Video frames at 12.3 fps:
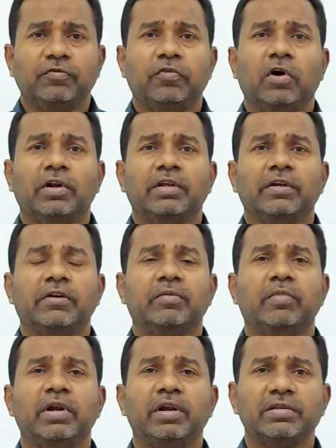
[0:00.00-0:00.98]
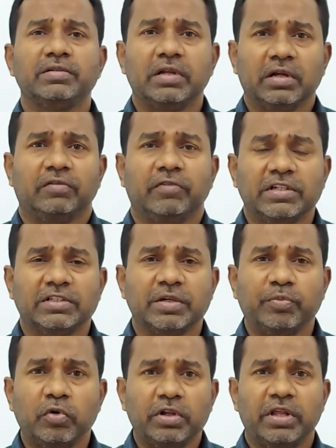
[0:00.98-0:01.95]
for the tremendous love and
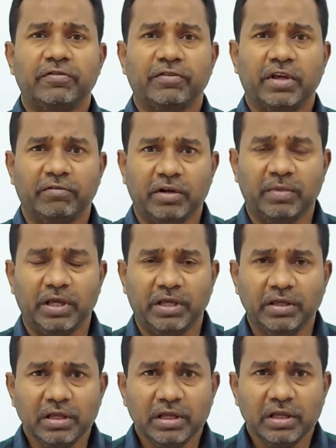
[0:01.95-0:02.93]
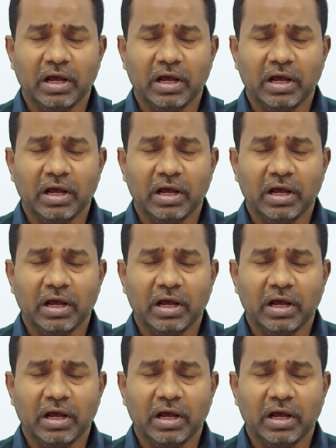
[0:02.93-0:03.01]
support they have given me.